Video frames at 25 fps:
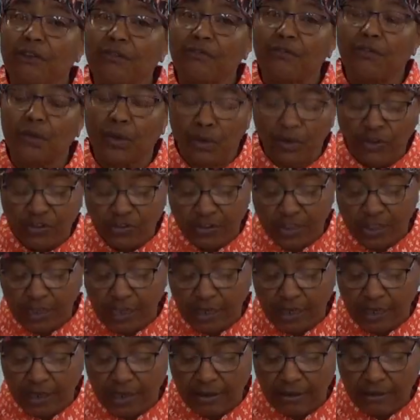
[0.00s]
Verse
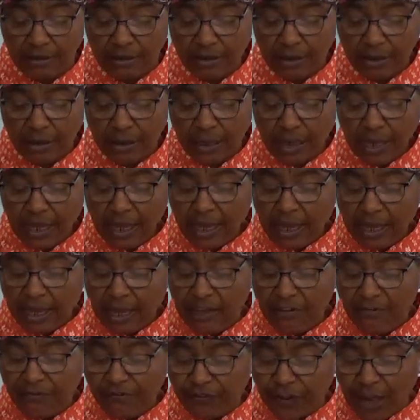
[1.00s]
10.
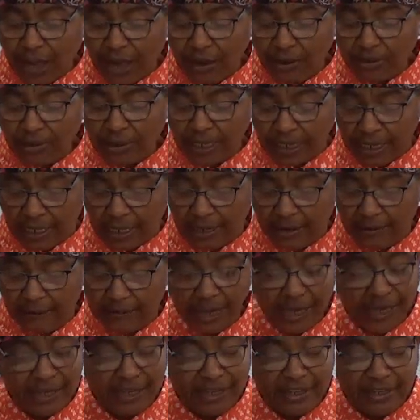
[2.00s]
He found him
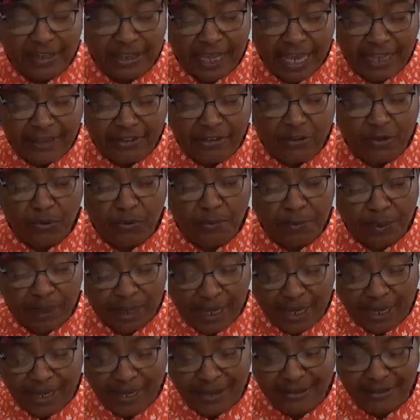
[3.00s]
in a desert
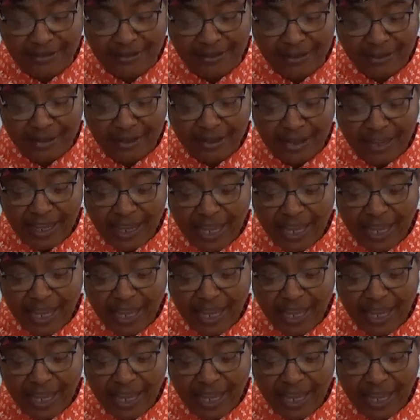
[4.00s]
place